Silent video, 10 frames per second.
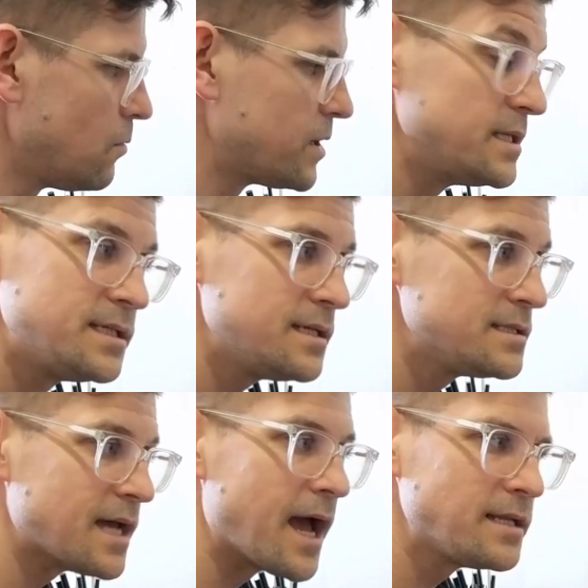What I did
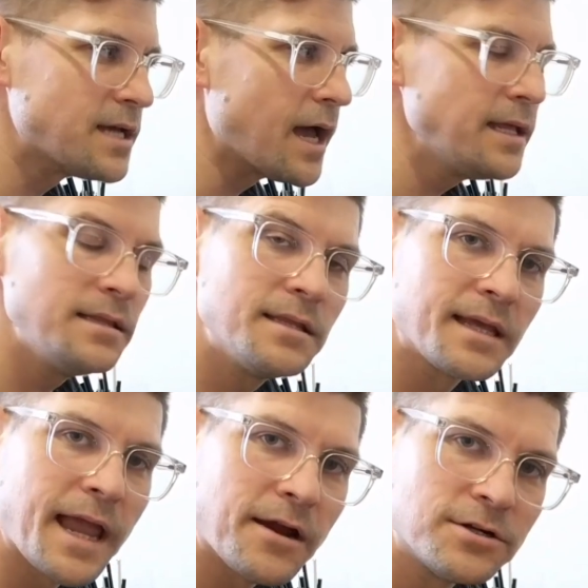is I tightened the
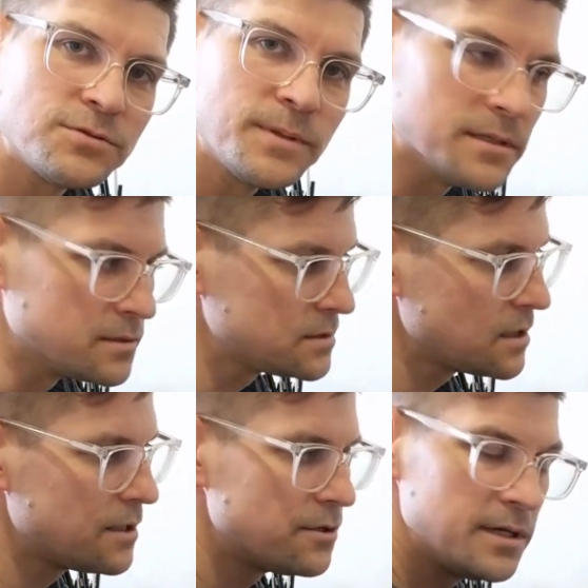carriage wheels
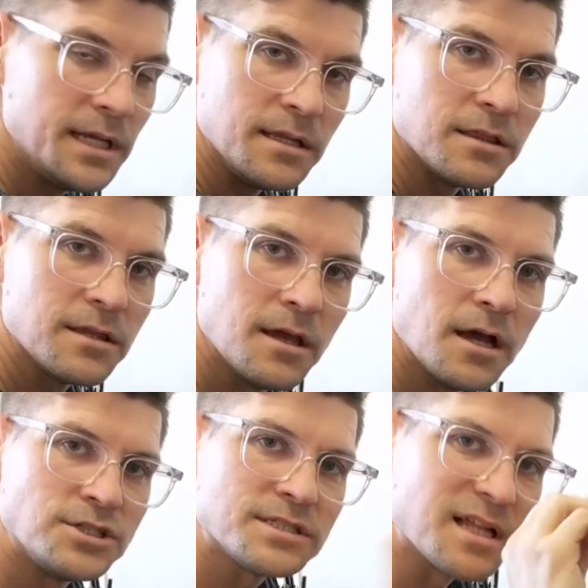underneath
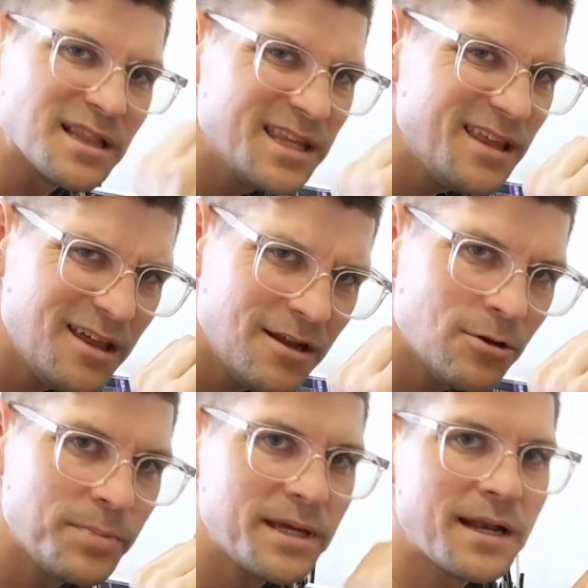just a
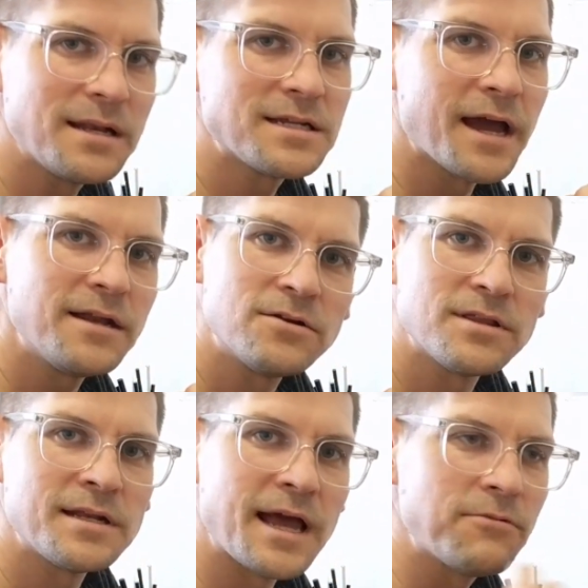little bit tighter
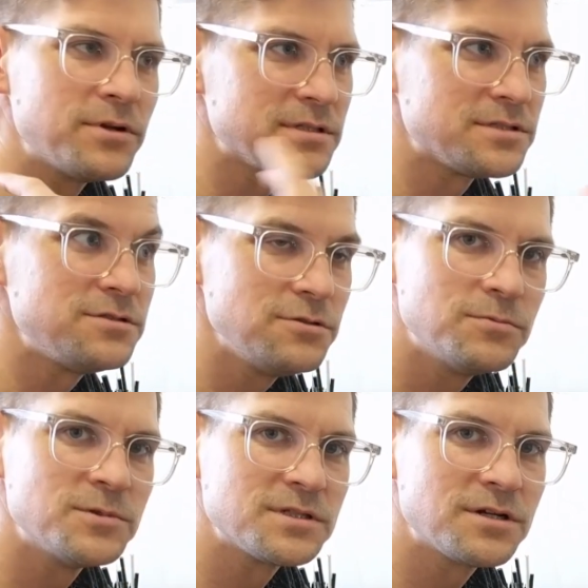than I would
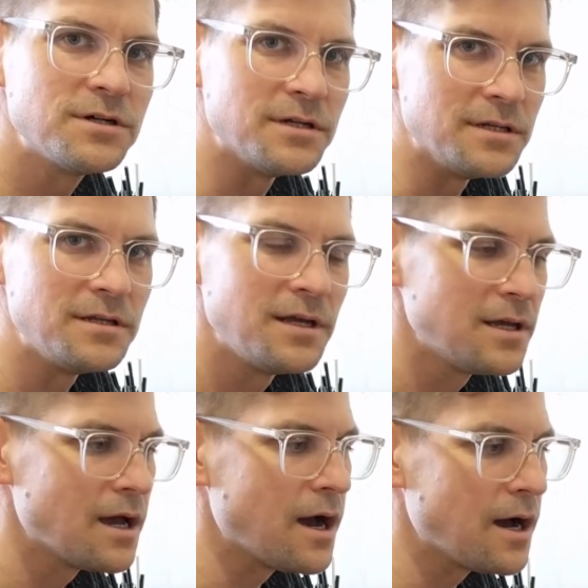assume was good.
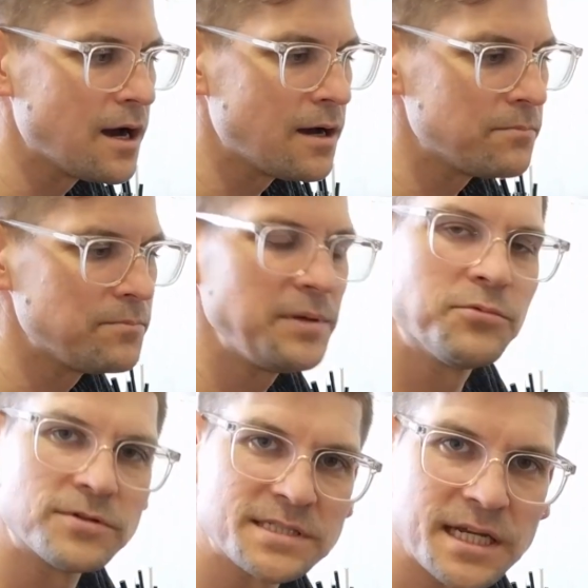
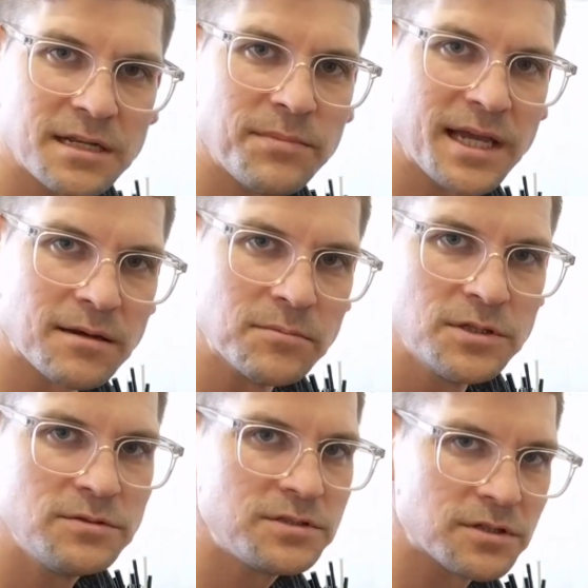People were saying to make them
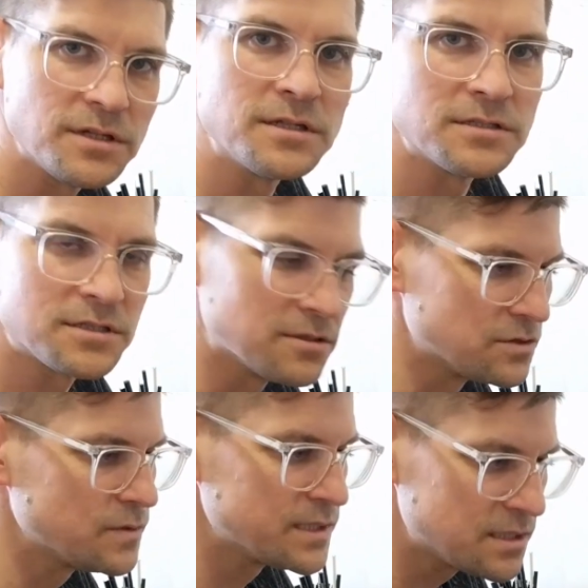loose so you can still
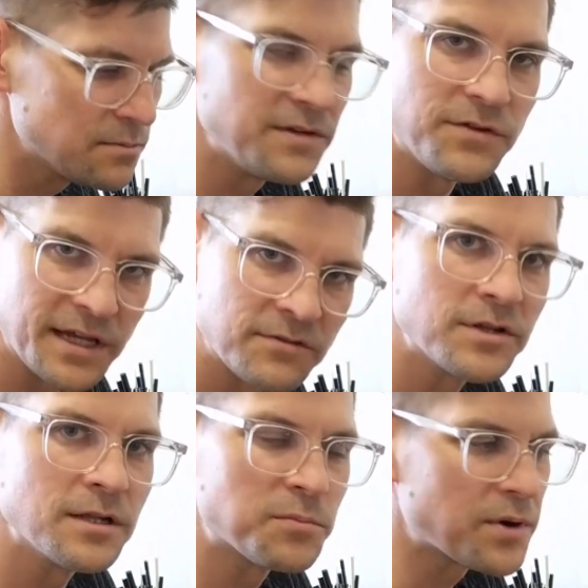twist them if you give it
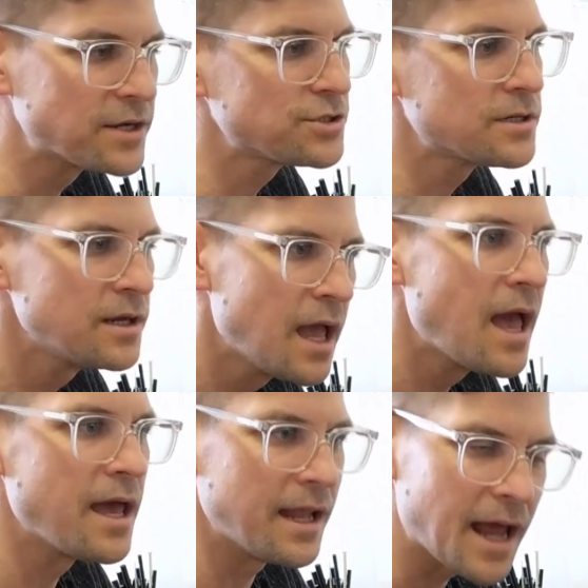a little pressure,
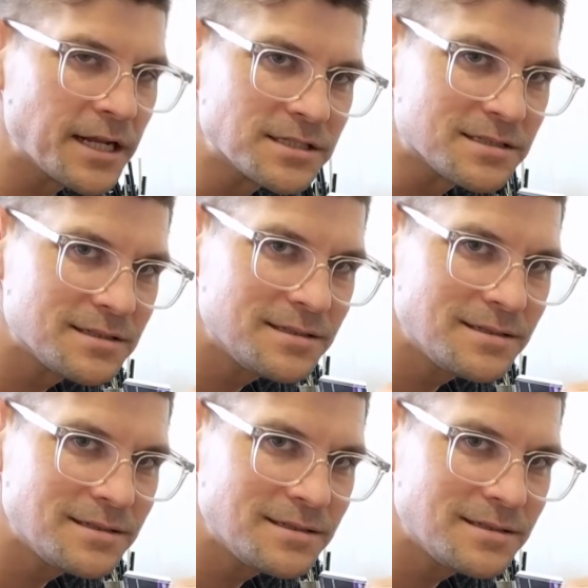and I just